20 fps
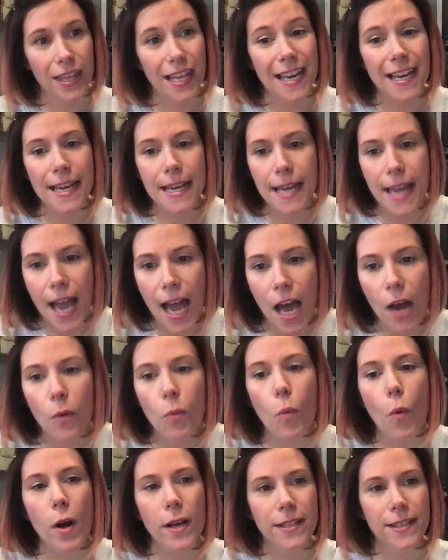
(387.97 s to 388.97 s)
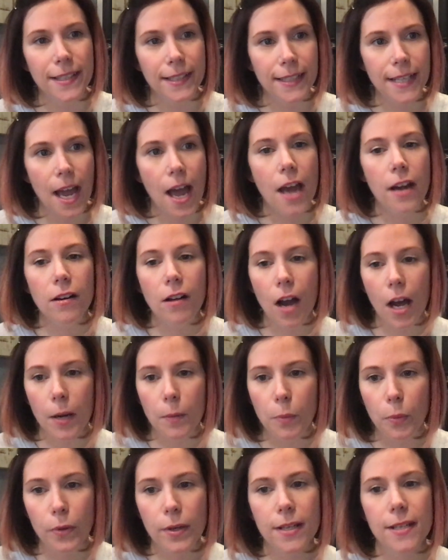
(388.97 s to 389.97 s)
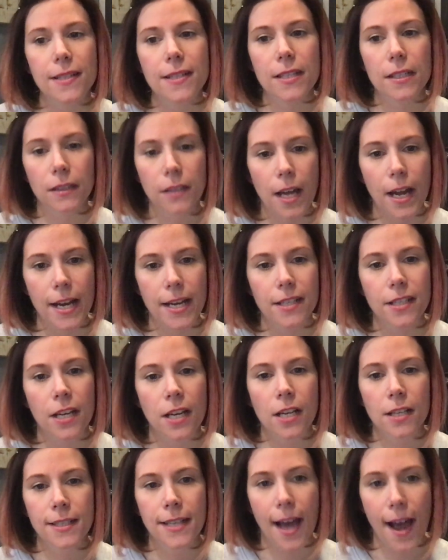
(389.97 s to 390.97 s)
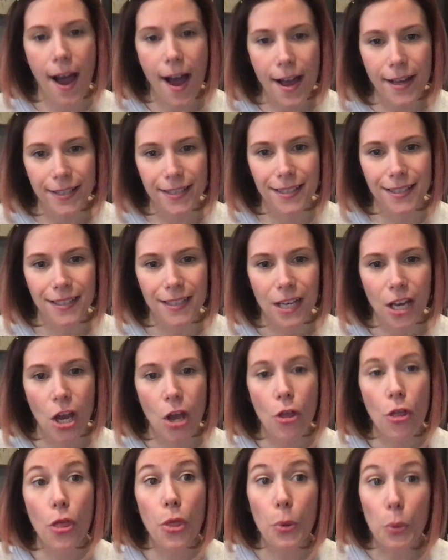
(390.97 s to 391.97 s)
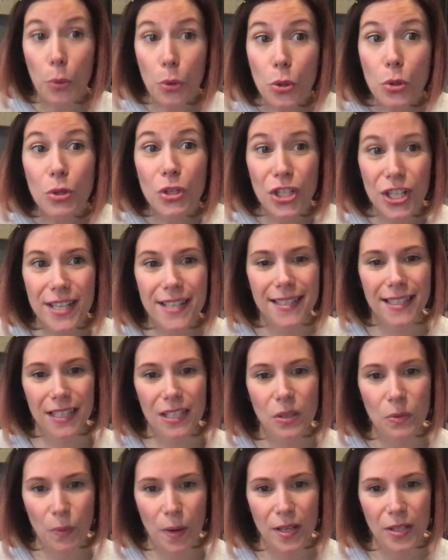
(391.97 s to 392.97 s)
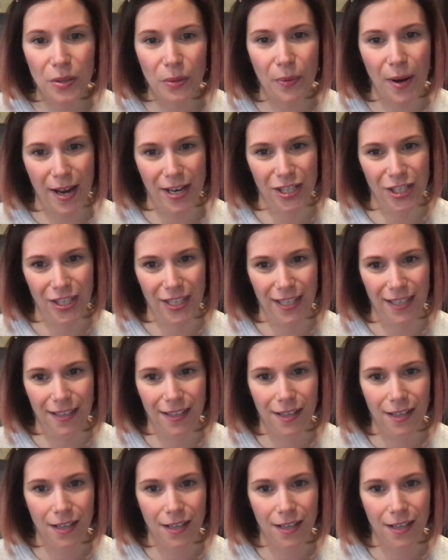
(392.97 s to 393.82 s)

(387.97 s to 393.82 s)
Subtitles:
And yet, once again, God brings the light to us through Jesus' resurrection.